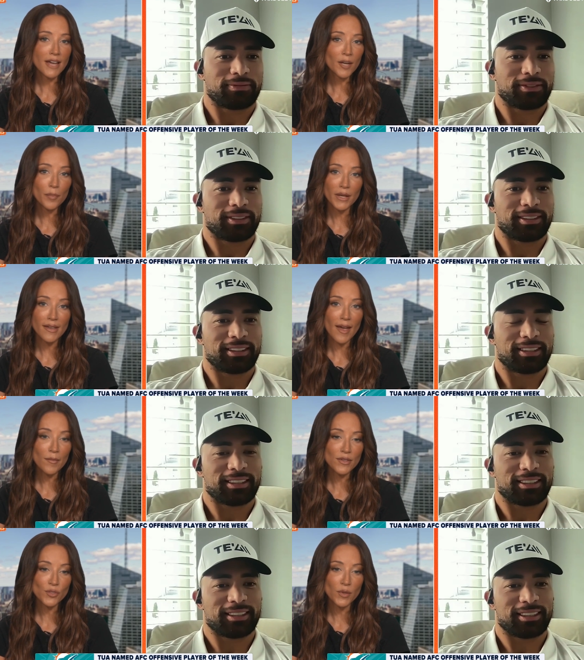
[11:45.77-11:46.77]
Speaker 1: got a big
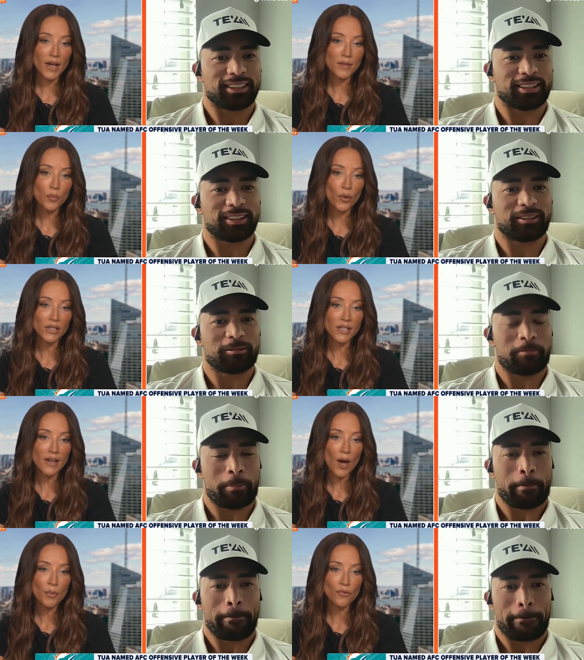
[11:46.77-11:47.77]
game this week. I pointed it
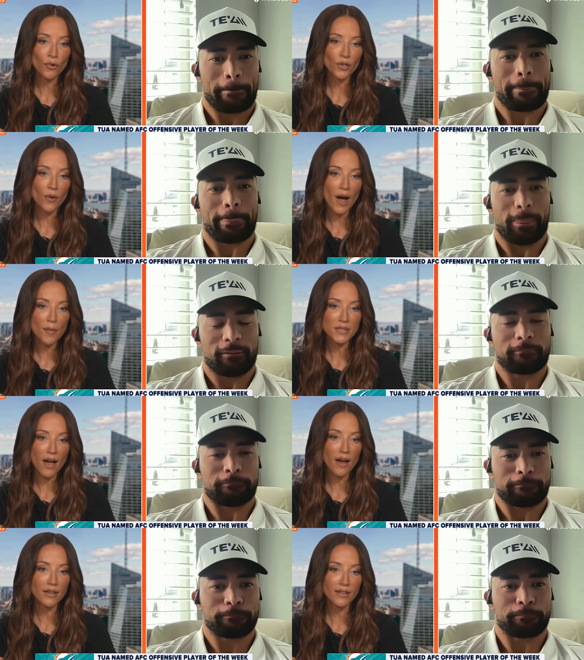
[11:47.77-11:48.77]
out before you hopped
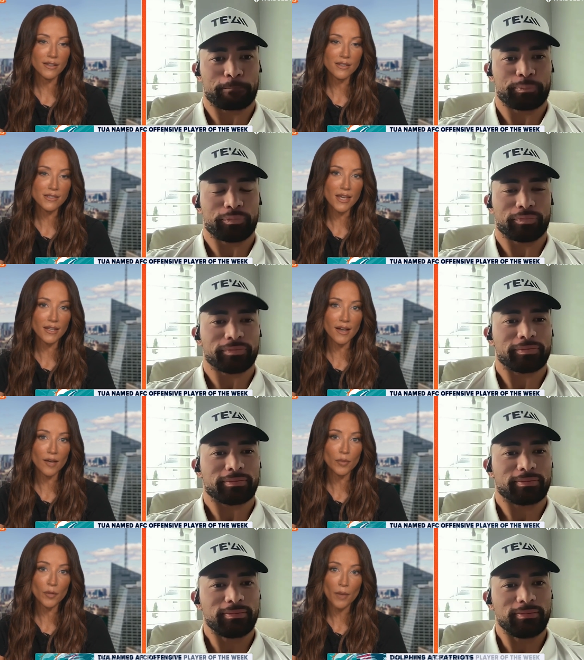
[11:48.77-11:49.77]
on. He's taking
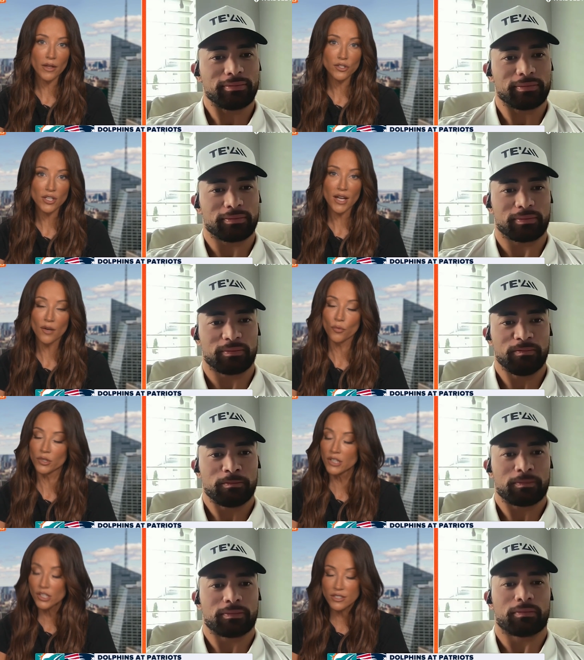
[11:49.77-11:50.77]
on Bill Belichick, a
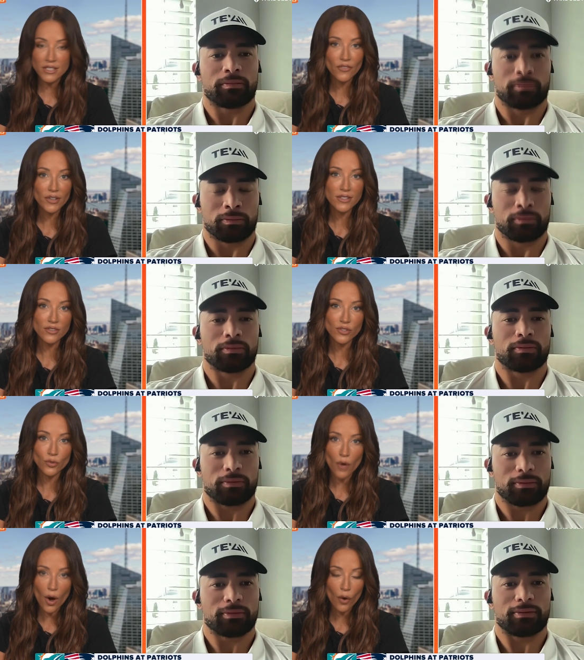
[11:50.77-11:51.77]
really good defense, mm -hmm. as mm-hmm.
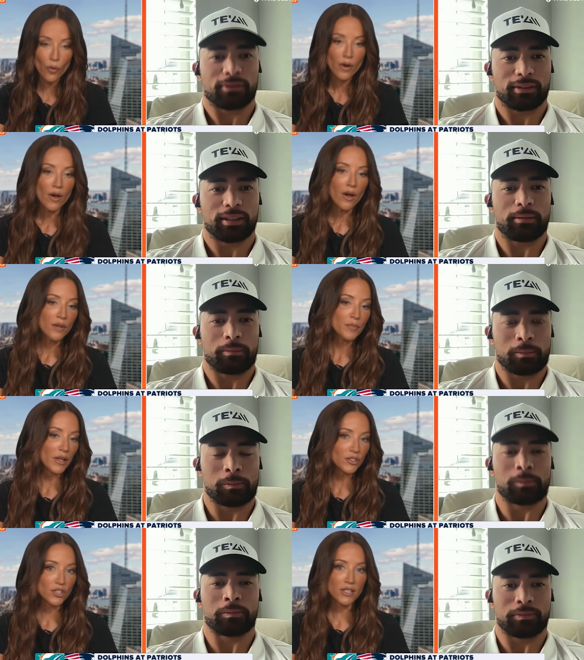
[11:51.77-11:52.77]
you know.
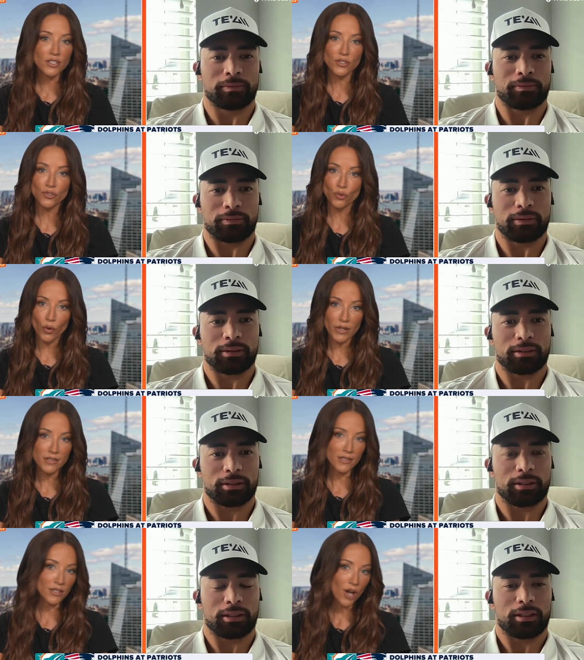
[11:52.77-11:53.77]
Belichick mm -hmm.
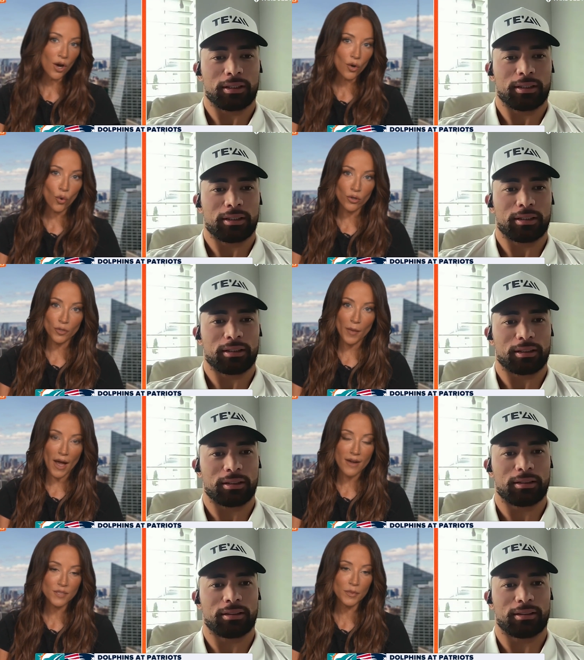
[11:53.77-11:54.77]
destroys young
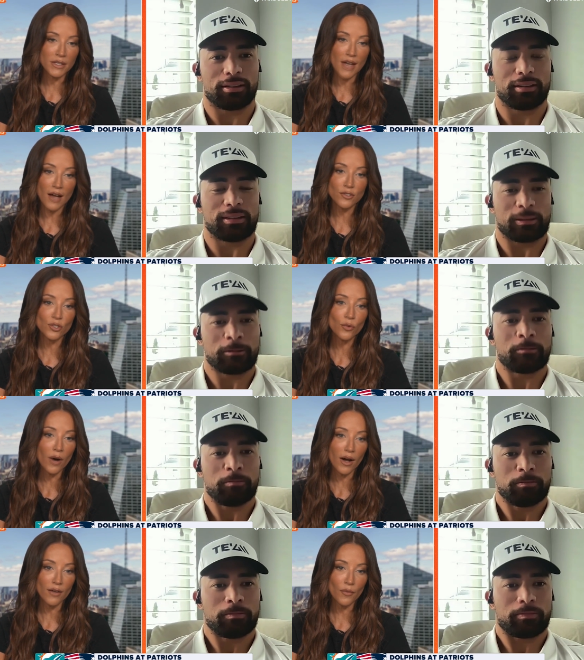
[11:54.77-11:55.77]
quarterbacks, but not
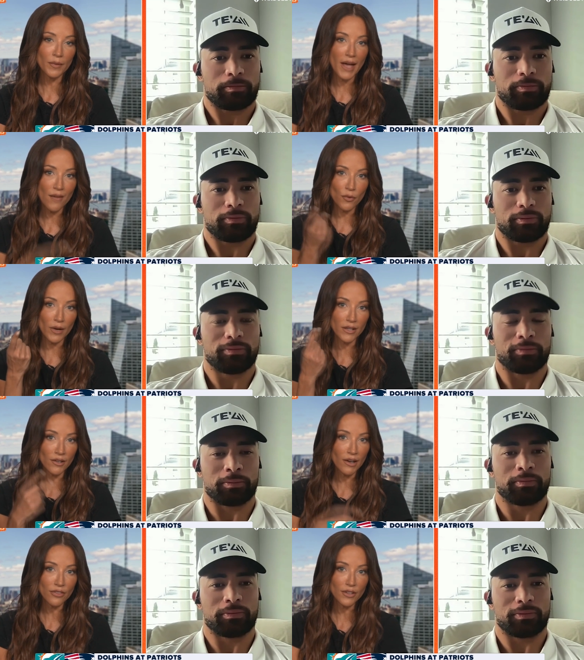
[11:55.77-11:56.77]
Tua. We have it right
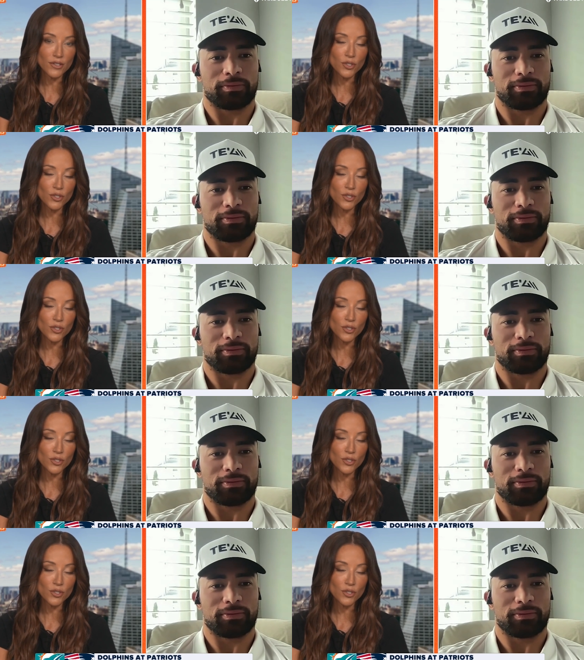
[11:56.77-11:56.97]
here, mm -hmm. I mm-hmm. think.